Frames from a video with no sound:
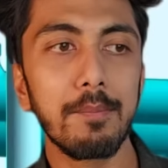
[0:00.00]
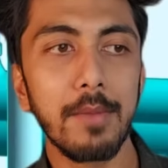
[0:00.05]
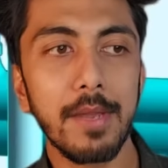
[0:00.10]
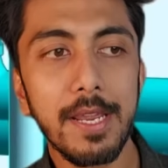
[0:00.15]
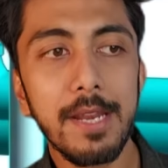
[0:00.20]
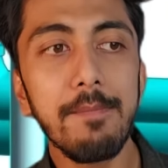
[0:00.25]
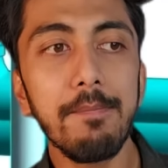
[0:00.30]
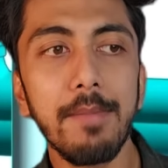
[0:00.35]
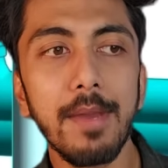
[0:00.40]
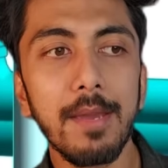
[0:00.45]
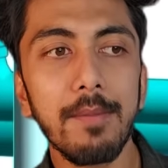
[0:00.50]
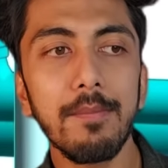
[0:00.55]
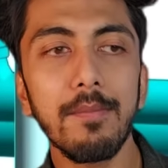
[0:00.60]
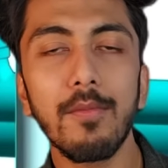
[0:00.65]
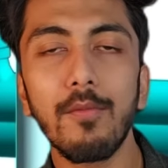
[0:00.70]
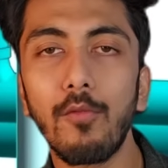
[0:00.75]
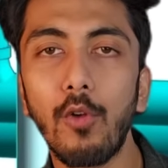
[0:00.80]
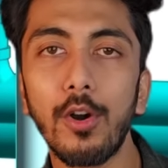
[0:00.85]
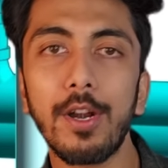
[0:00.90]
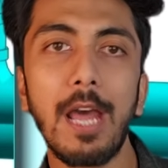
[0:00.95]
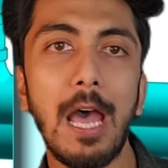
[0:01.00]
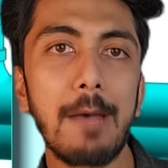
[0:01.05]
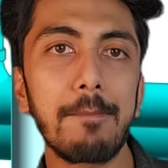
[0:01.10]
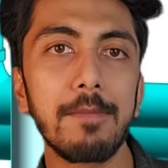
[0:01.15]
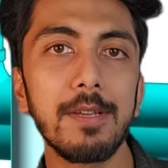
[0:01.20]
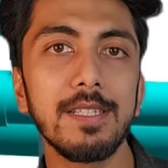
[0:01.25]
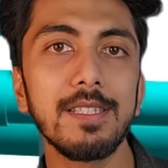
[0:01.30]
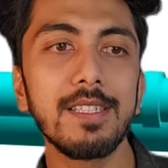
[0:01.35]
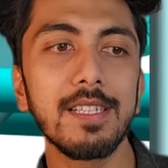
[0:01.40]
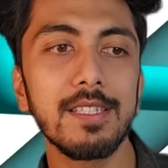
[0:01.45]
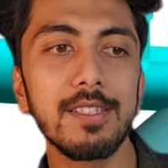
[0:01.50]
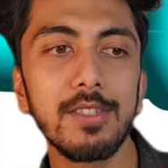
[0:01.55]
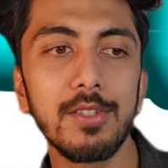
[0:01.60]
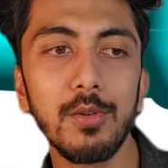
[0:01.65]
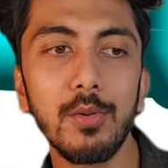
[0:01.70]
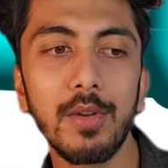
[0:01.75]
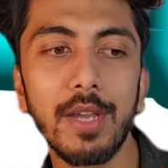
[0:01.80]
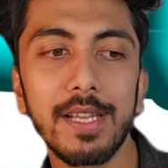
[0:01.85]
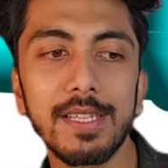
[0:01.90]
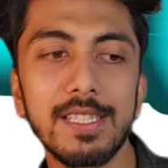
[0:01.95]
in BIM, what happens is
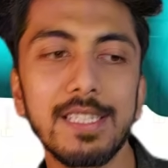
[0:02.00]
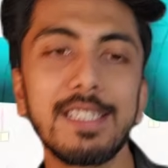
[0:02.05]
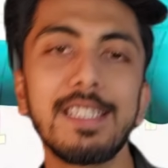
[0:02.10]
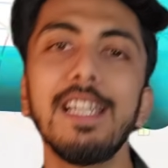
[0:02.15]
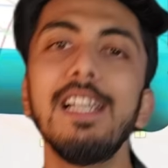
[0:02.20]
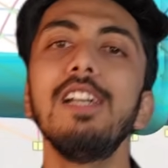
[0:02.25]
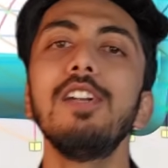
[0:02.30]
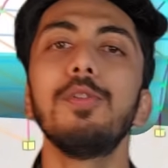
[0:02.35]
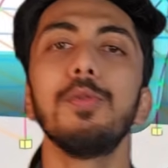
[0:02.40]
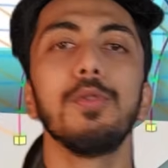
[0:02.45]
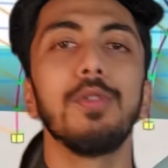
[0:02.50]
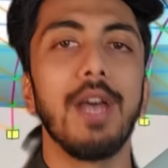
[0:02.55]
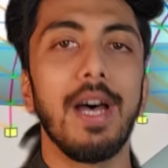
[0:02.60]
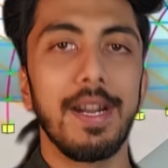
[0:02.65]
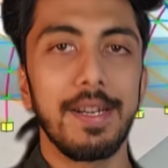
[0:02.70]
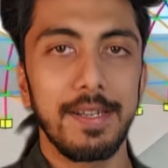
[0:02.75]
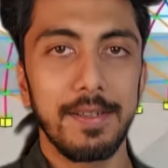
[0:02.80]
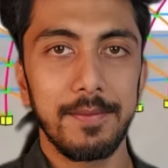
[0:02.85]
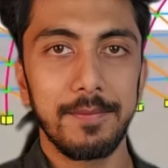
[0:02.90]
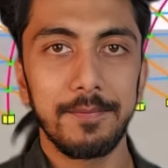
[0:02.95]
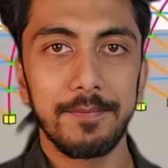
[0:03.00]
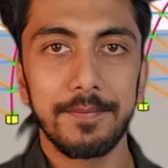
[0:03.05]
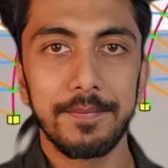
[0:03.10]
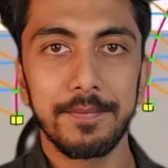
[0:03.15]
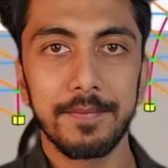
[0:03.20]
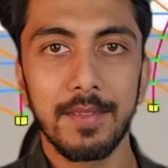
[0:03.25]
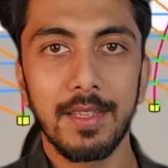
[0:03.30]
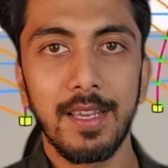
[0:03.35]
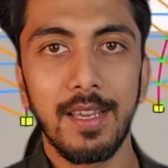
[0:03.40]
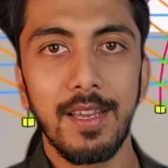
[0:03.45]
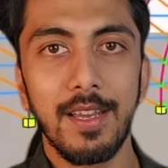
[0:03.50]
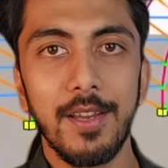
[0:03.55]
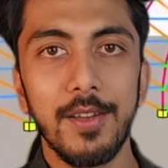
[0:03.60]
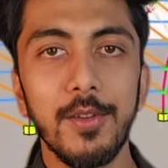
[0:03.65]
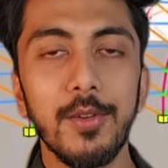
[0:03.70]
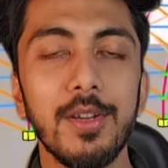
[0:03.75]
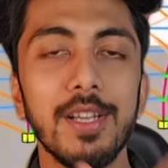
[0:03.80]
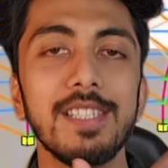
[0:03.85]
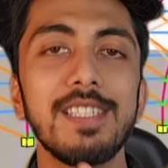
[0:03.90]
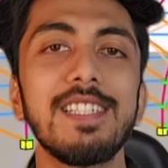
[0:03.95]
you can still do that.
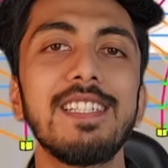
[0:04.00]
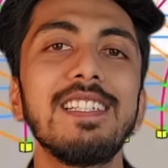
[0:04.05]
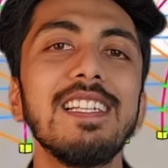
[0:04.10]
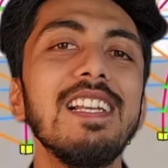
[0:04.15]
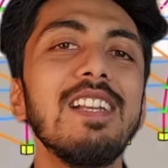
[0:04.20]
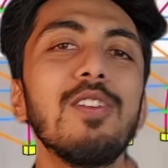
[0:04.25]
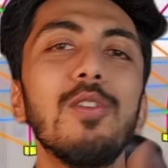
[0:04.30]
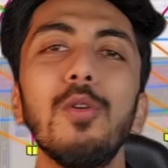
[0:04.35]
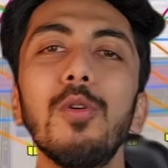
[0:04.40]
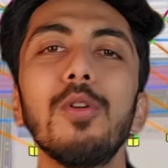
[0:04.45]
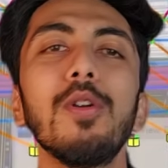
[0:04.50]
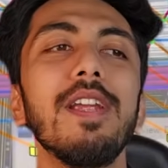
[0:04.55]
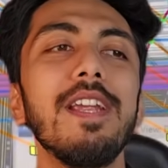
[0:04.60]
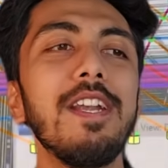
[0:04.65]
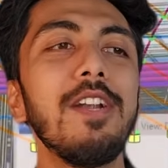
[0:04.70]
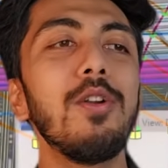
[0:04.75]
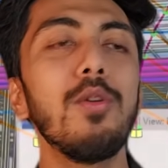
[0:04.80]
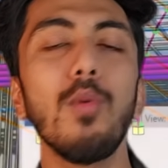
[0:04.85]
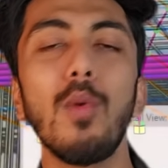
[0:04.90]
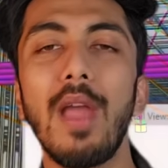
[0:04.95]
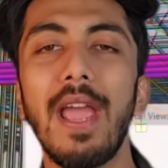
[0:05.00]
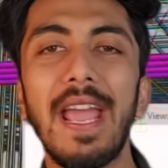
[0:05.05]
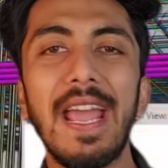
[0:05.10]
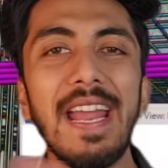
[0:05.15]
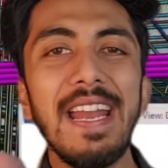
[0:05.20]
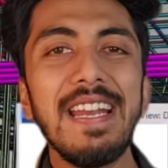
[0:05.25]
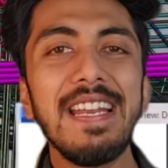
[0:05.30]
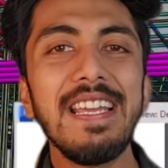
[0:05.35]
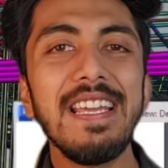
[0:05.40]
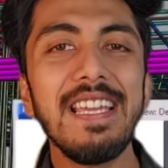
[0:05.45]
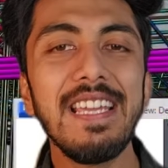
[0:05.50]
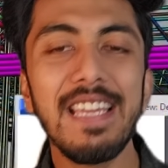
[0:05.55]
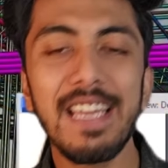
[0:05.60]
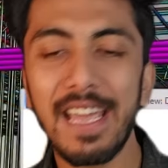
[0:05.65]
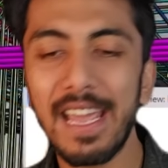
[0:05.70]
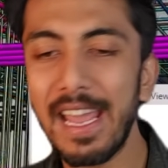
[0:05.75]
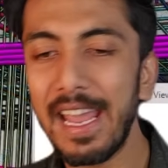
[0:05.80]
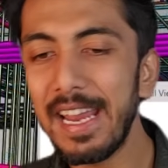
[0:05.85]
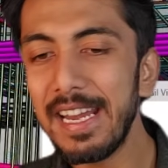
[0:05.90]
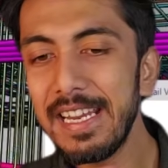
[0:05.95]
You can still go into
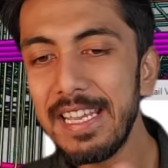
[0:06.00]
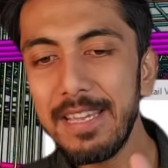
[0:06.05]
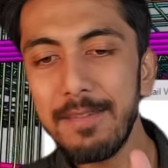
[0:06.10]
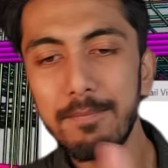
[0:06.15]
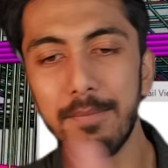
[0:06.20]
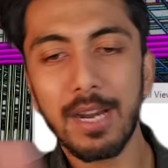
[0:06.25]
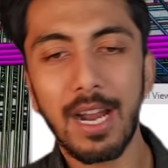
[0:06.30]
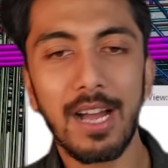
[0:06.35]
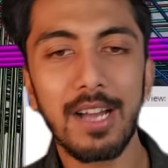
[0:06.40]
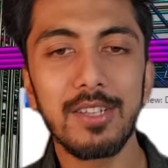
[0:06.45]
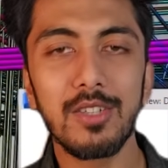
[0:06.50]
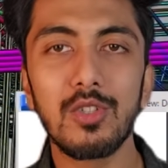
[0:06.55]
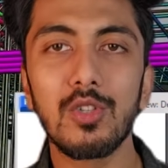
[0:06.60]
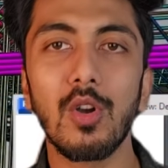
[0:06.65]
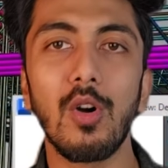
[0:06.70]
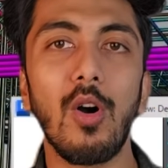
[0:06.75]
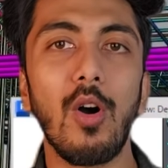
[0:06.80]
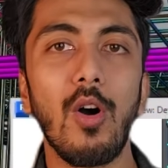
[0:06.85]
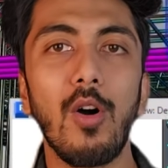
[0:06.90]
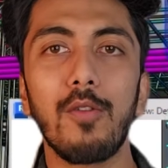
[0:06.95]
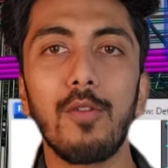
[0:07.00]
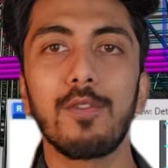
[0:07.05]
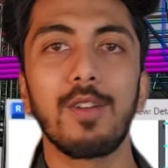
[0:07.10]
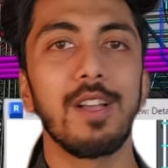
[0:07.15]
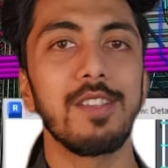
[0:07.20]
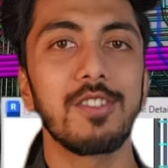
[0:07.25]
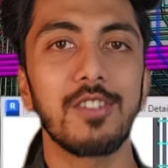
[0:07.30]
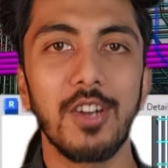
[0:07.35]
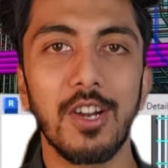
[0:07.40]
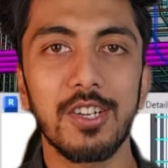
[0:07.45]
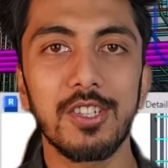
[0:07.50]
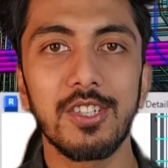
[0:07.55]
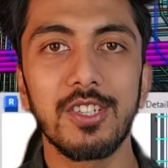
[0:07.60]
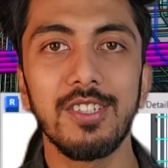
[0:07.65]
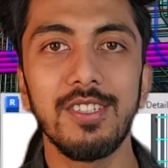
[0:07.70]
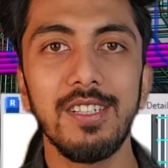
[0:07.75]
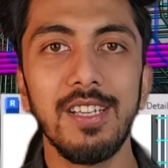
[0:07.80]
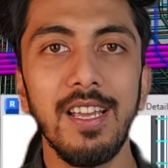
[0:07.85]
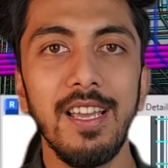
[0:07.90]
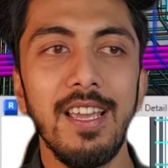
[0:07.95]
any branch of
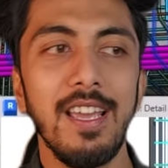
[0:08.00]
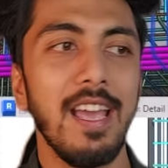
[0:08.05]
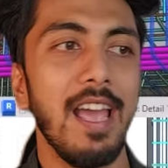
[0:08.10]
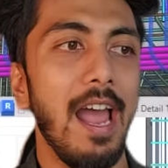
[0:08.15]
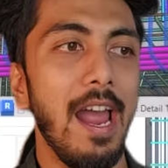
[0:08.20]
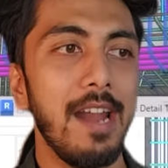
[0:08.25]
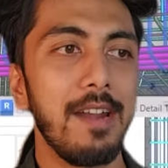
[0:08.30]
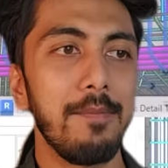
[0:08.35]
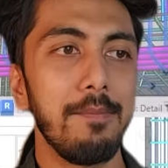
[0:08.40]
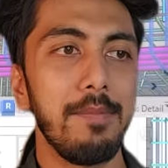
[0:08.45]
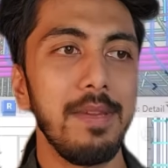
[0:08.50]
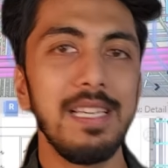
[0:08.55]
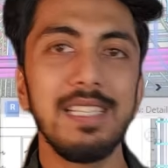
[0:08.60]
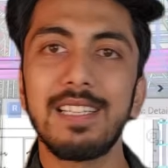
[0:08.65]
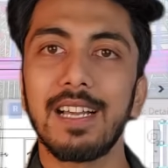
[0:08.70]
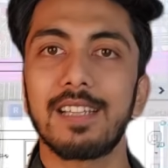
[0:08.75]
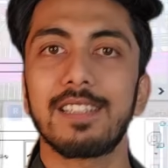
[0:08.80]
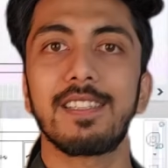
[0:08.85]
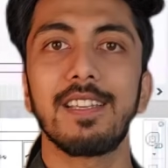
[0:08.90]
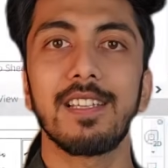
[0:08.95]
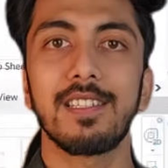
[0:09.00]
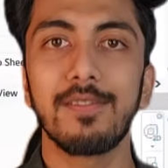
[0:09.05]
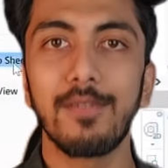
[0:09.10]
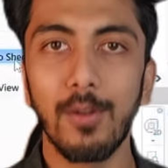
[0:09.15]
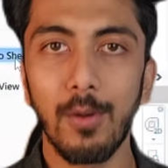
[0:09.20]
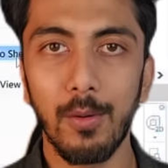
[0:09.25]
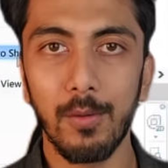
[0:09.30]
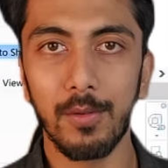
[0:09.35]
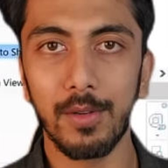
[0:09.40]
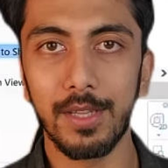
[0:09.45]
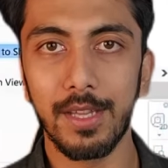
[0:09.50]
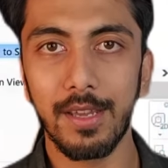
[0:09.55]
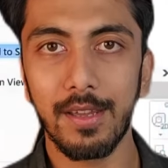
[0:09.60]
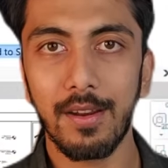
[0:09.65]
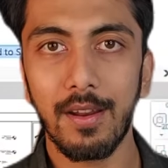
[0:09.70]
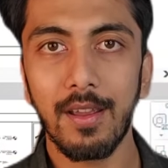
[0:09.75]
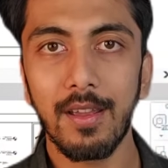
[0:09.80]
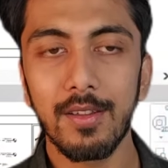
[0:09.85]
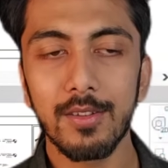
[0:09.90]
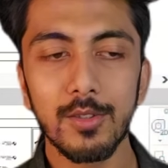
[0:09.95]
construction and be successful over there.
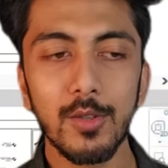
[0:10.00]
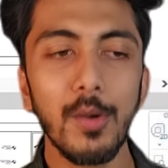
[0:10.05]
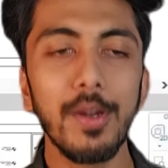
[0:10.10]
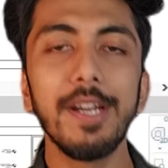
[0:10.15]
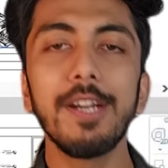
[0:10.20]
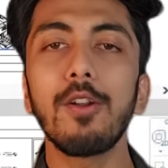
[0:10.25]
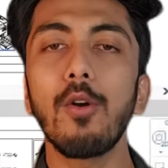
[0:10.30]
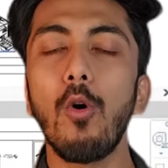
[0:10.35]
So it